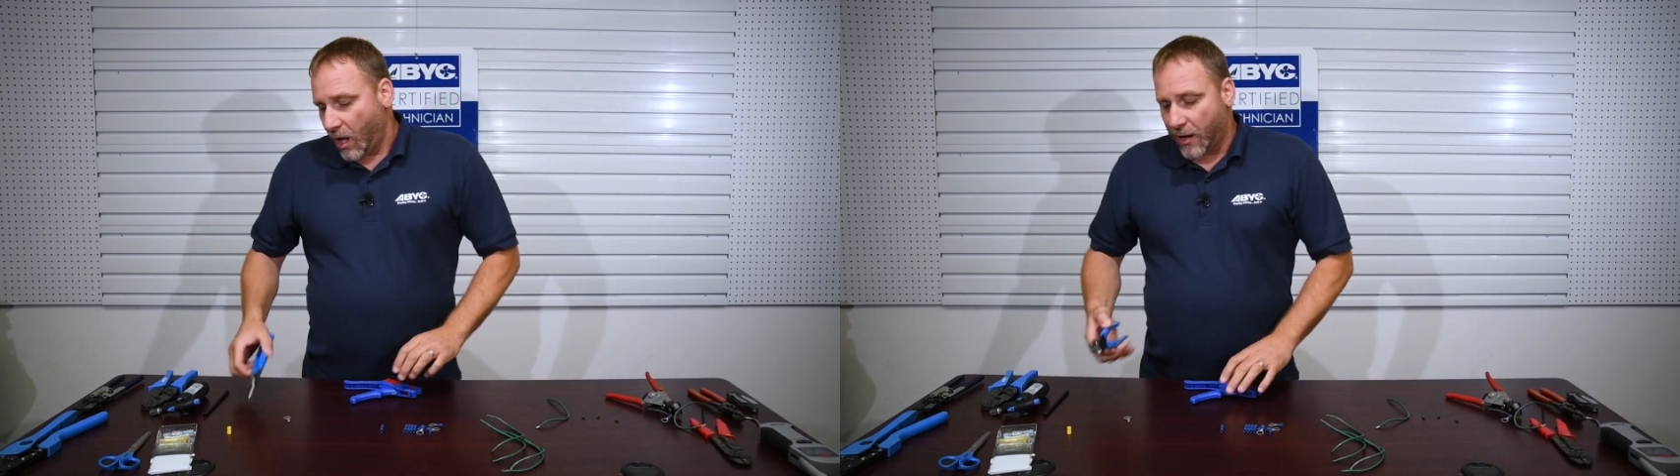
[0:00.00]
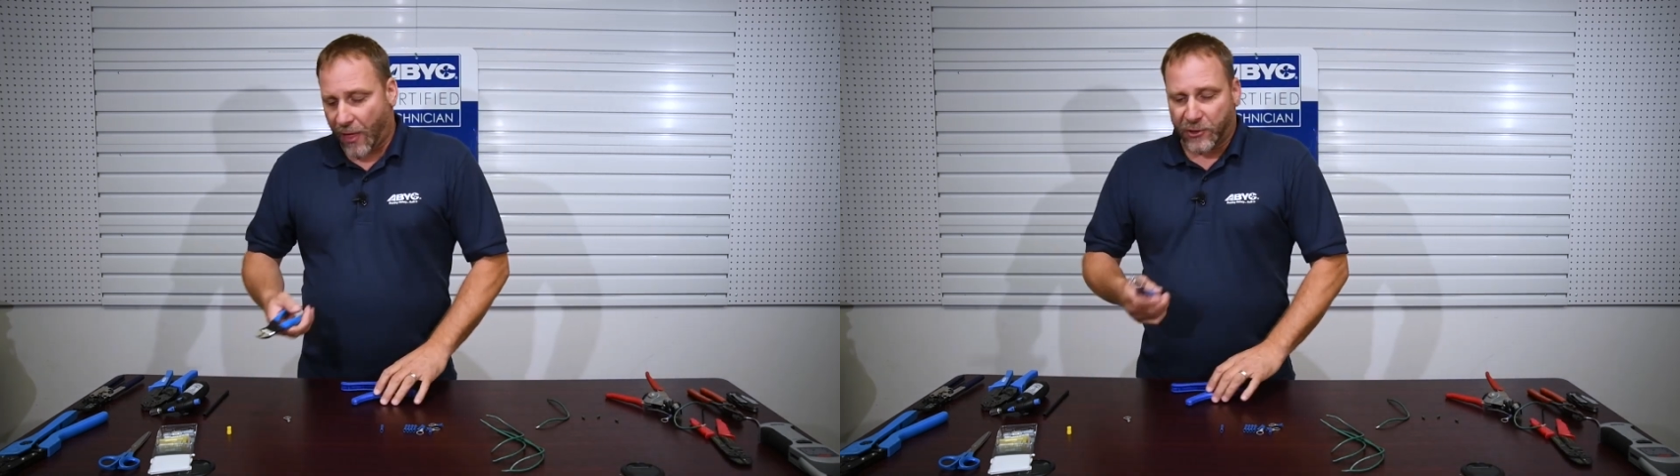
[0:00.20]

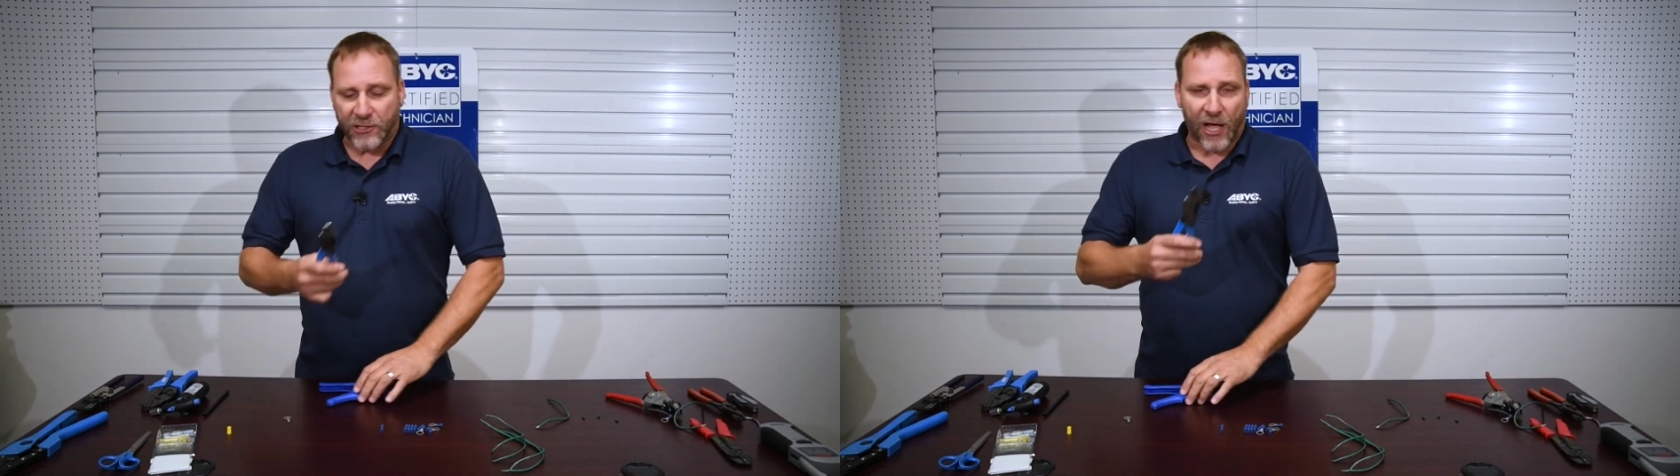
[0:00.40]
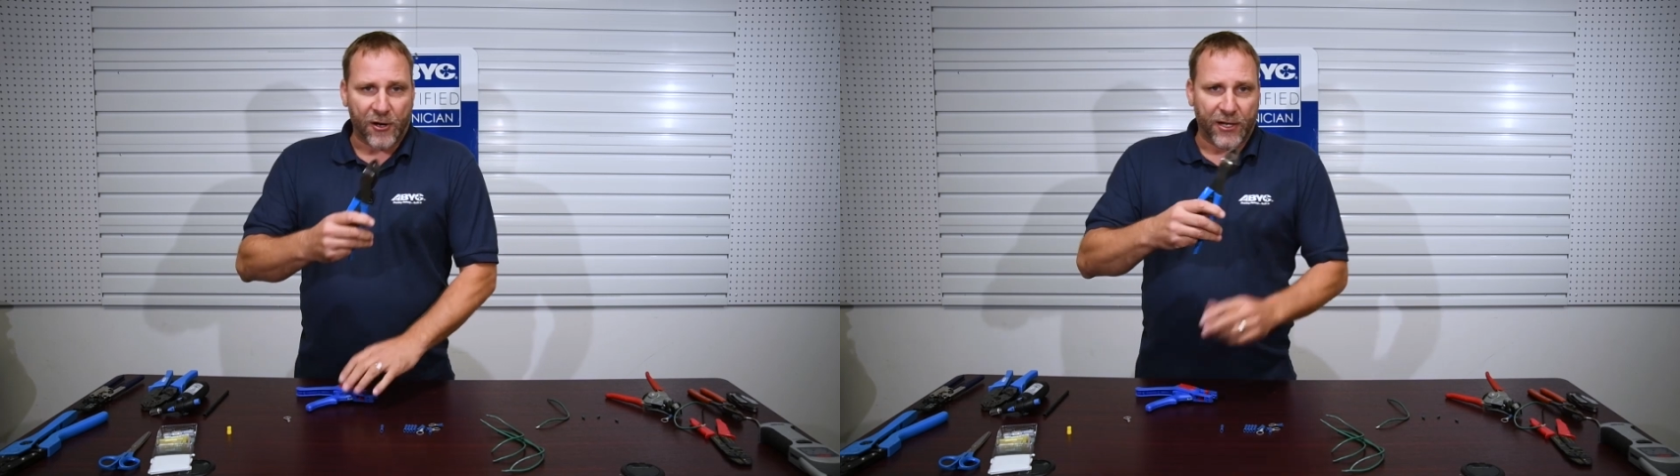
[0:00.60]
Another
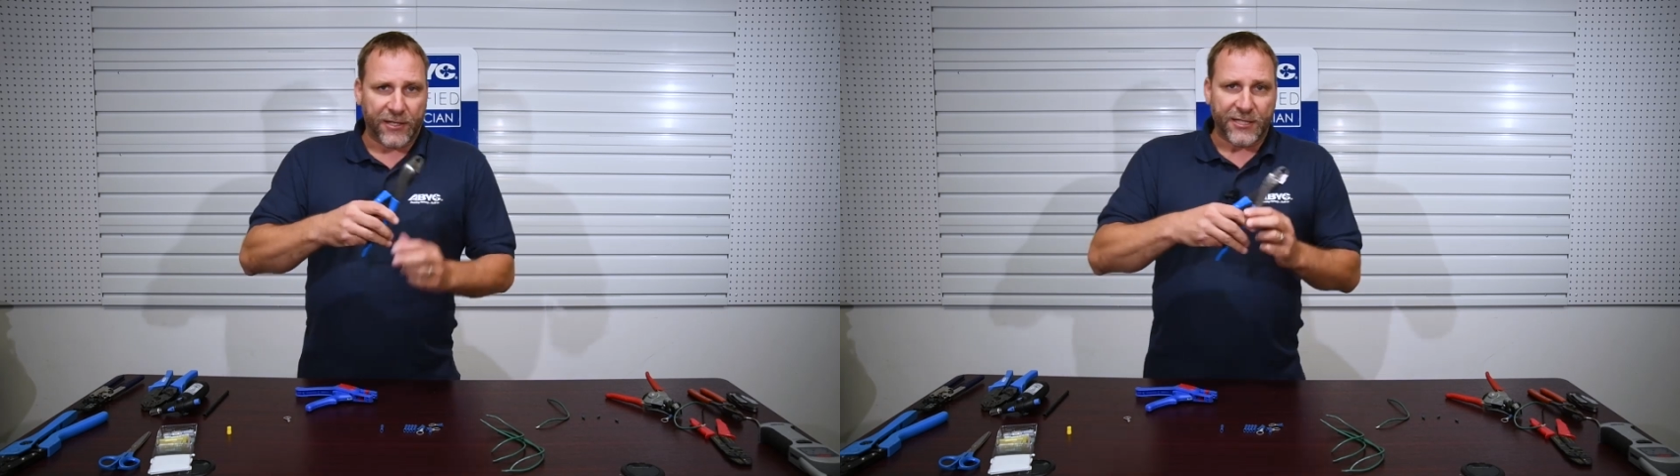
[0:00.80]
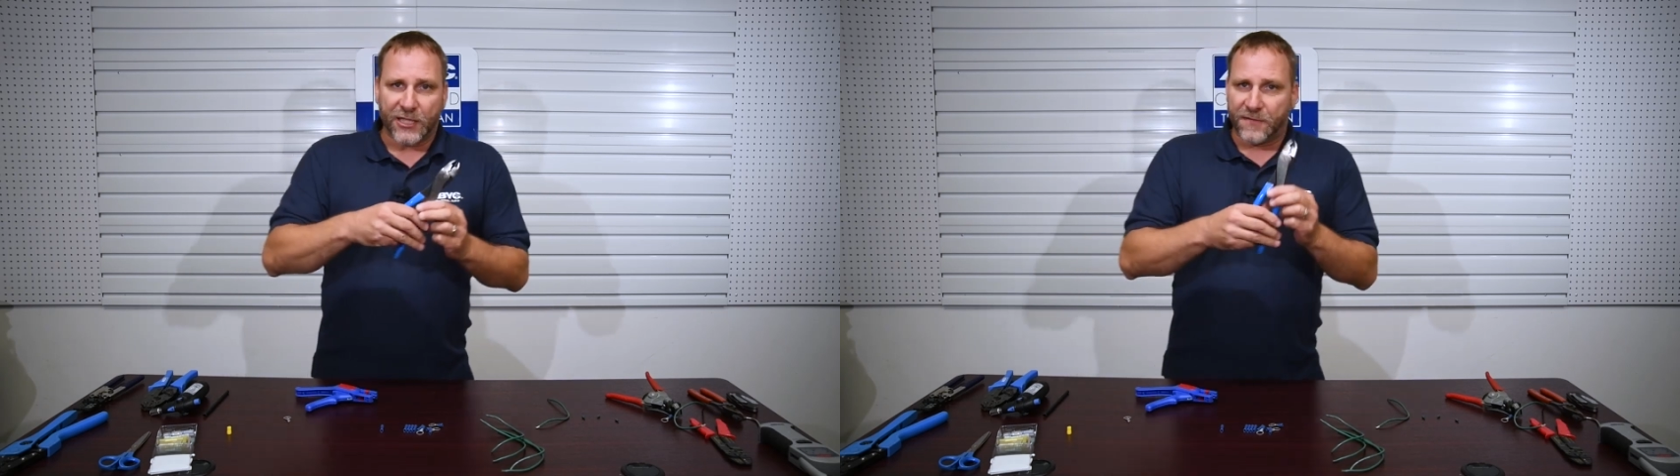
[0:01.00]
style we're going to
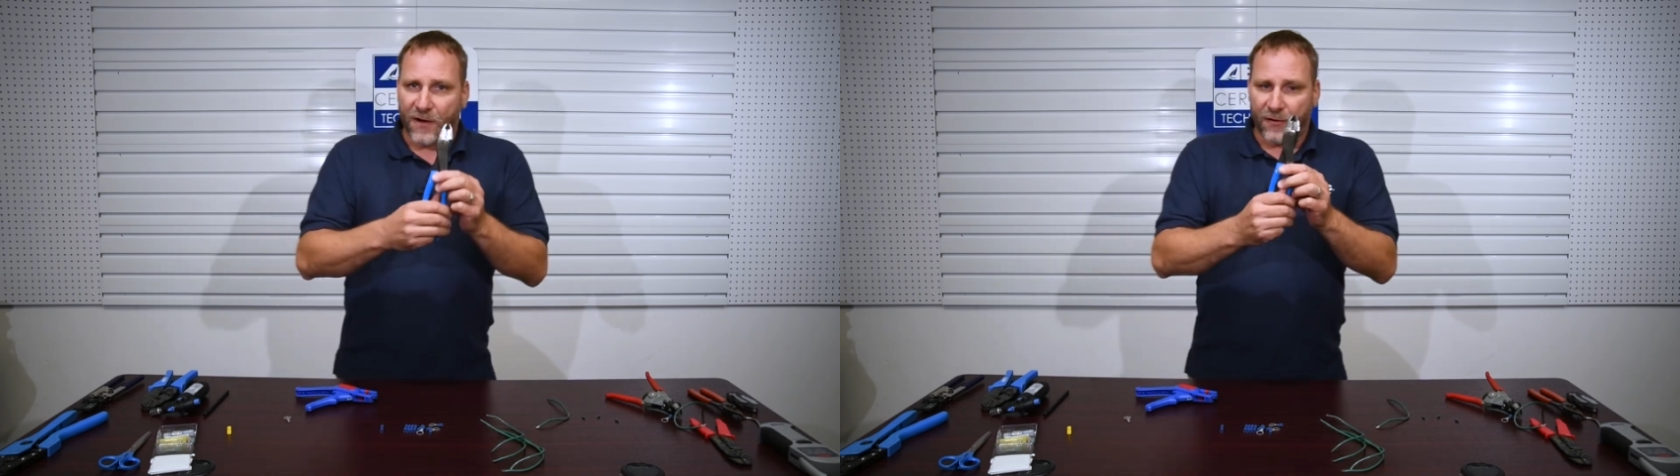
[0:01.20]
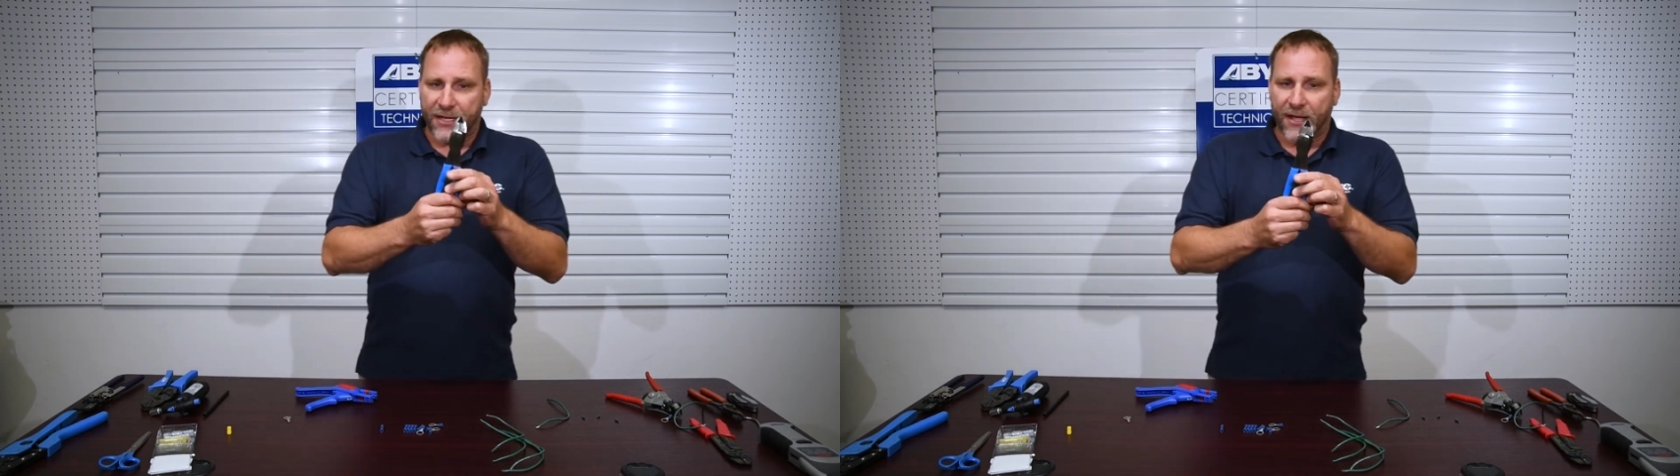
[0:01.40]
see it's
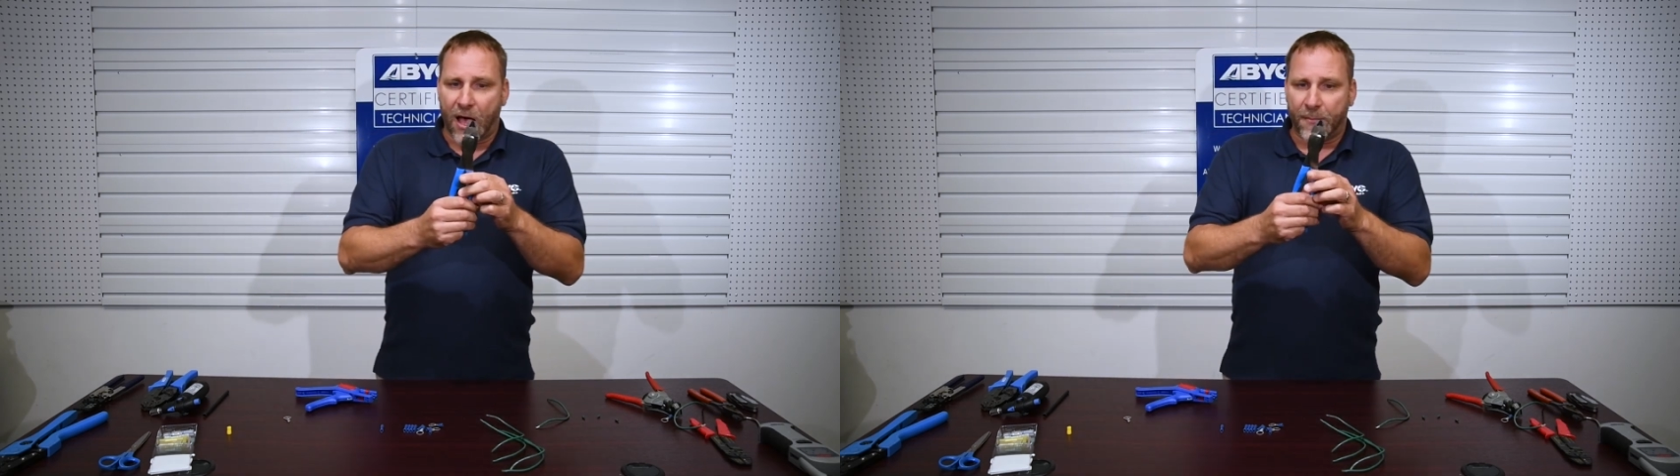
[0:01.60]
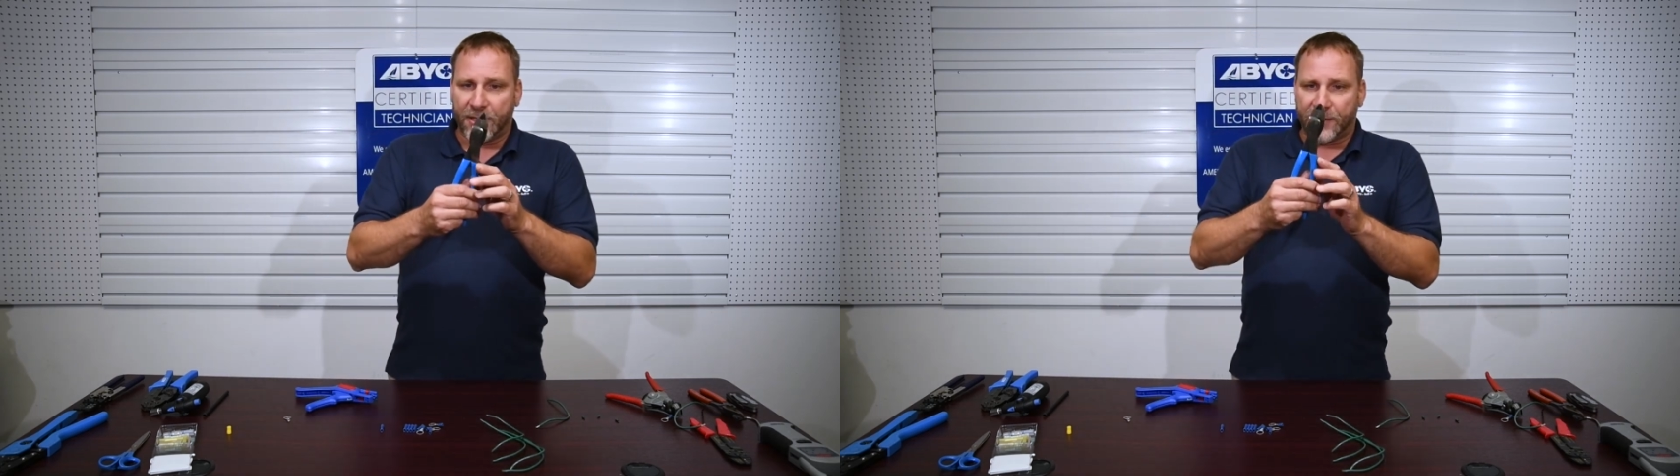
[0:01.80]
very
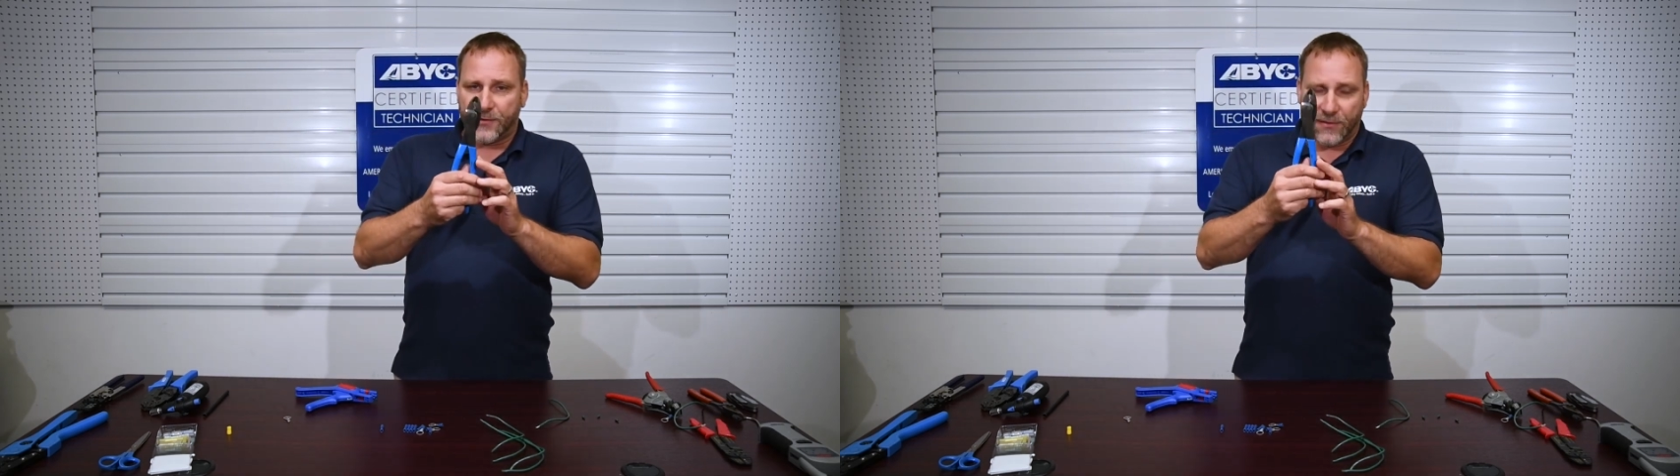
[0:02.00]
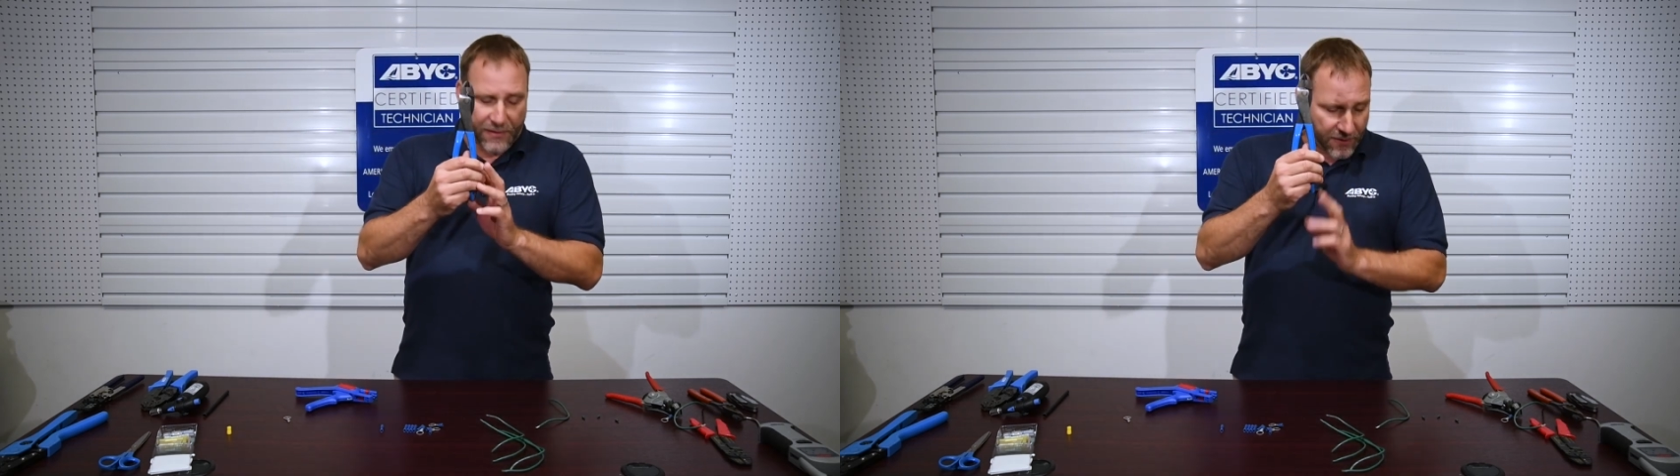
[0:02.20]
common is